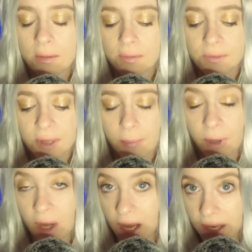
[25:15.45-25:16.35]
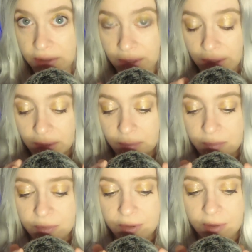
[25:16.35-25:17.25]
some
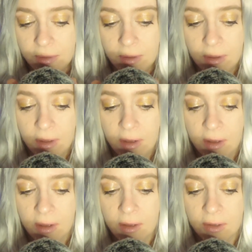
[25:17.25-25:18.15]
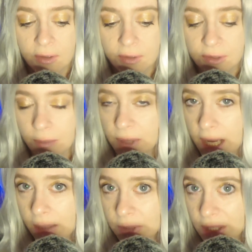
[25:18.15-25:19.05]
condoms, some
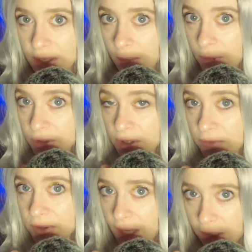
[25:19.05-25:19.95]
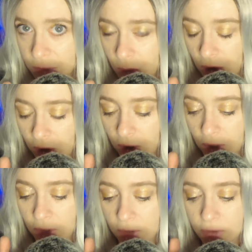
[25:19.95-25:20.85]
names and numbers of sex
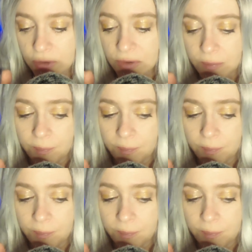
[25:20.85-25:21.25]
workers,